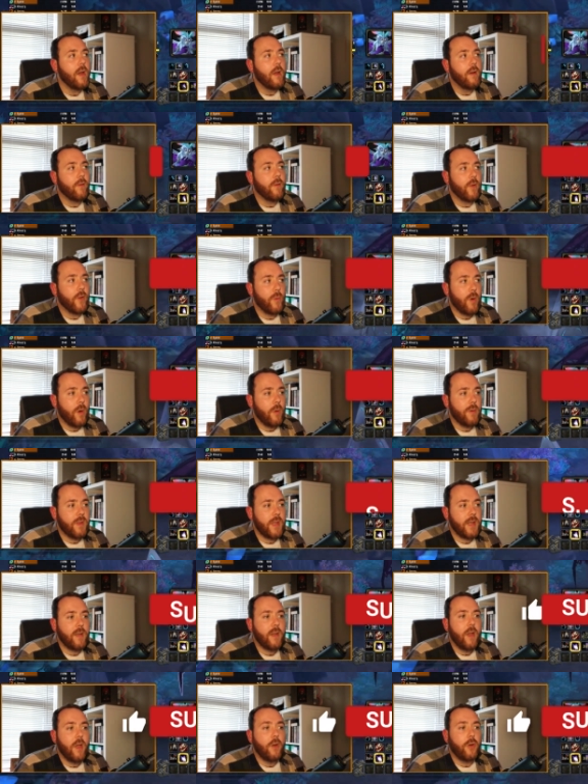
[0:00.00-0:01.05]
for the War
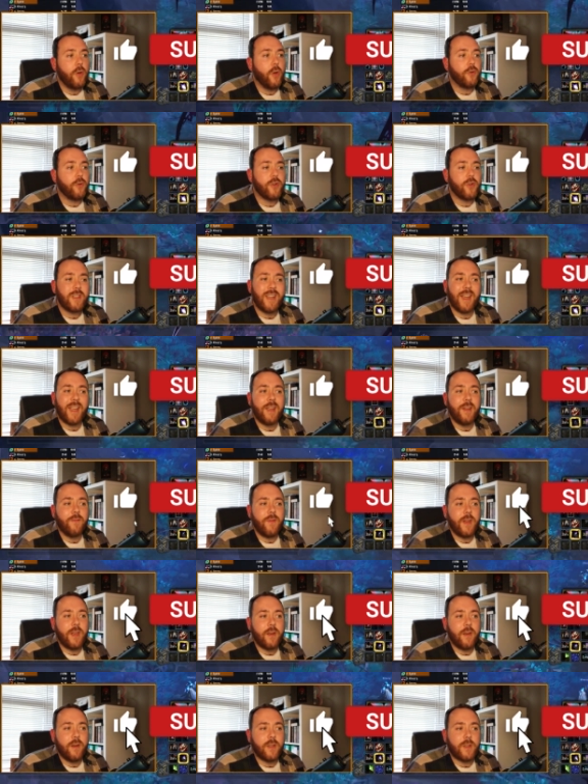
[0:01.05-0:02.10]
Within, not just tanking
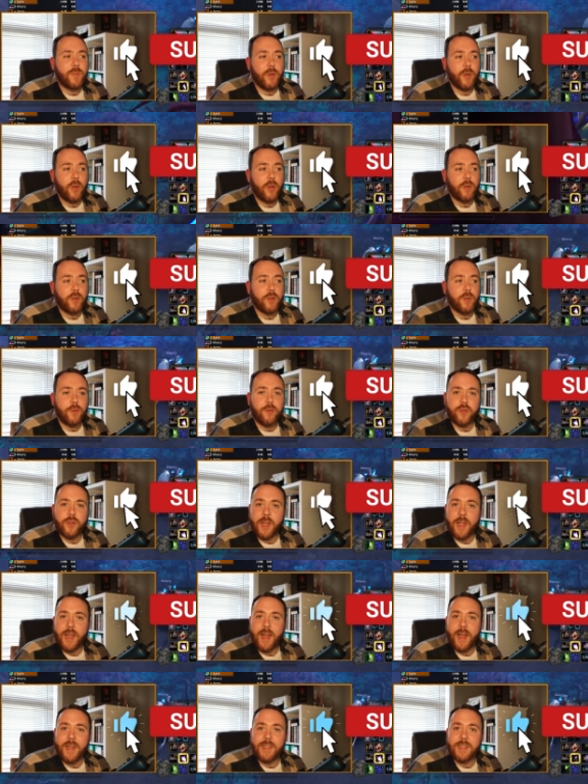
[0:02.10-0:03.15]
videos but also dungeon
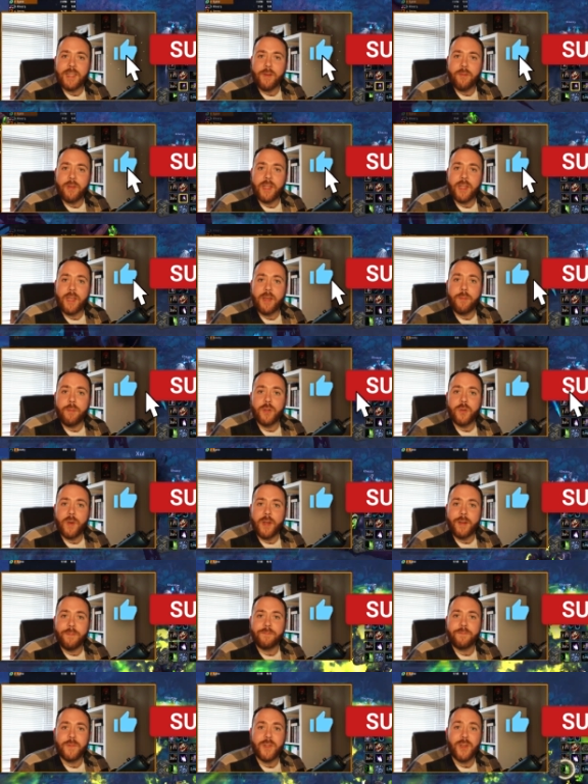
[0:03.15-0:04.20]
guides and everything in
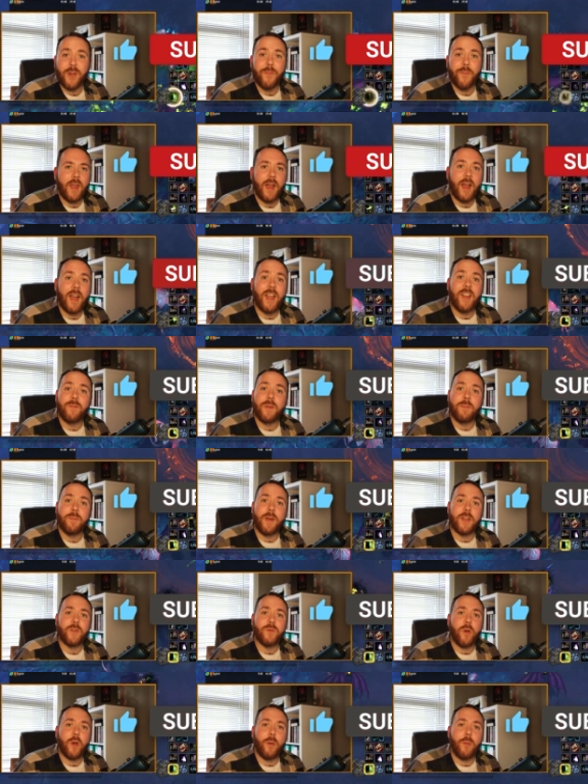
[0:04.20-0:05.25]
between. So I have been
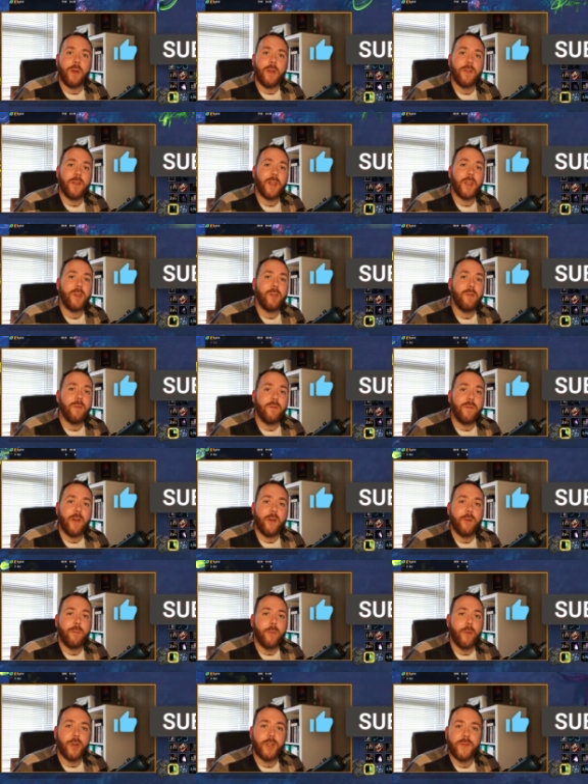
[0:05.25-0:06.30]
Benchwarmer. Thank you very
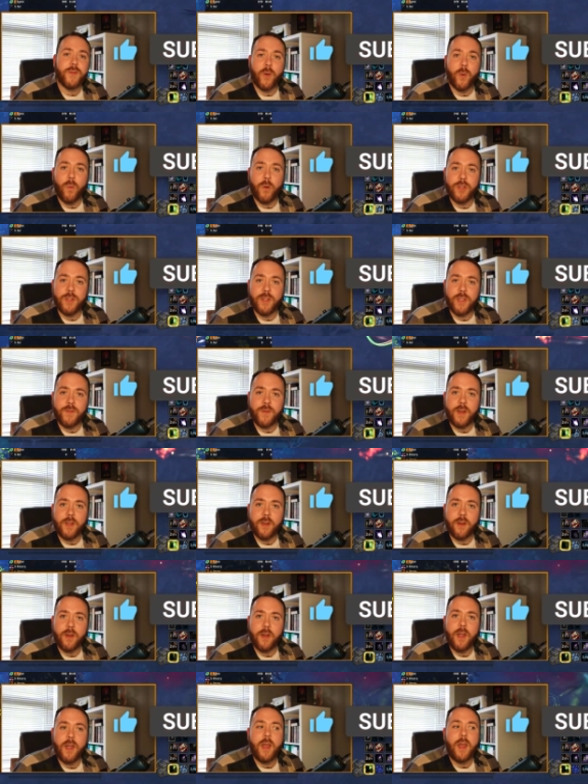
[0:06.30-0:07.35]
much for watching this
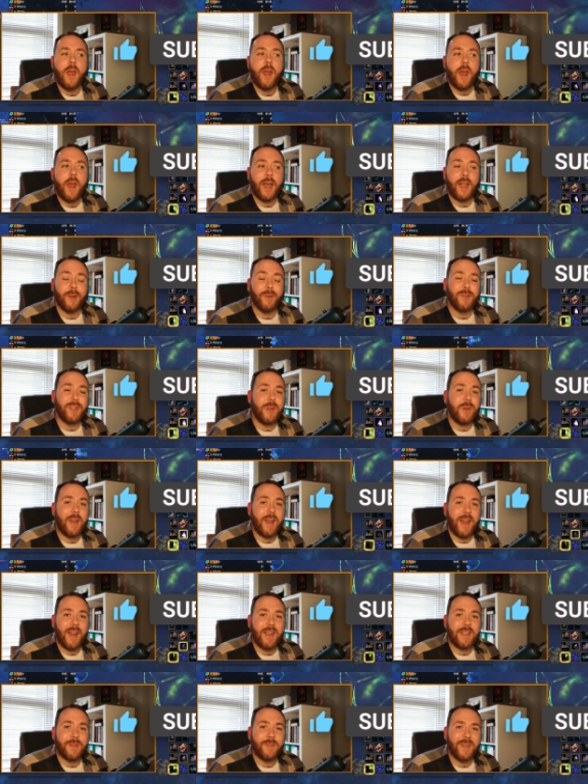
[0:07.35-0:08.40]
video, and I'll see you
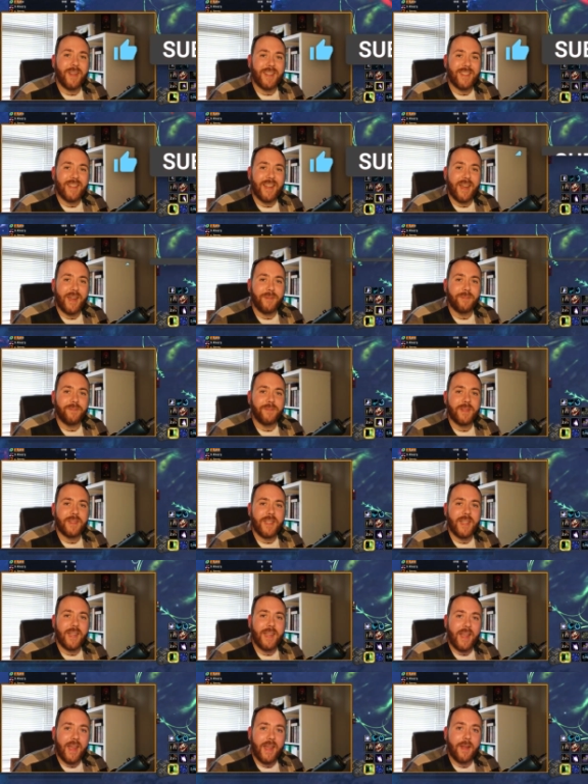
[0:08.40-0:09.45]
guys next time.
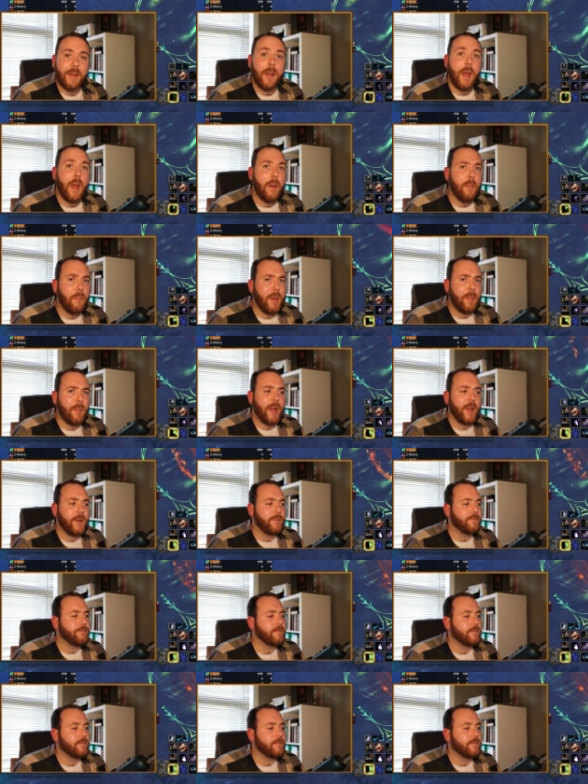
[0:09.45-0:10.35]
Take care. Bye bye.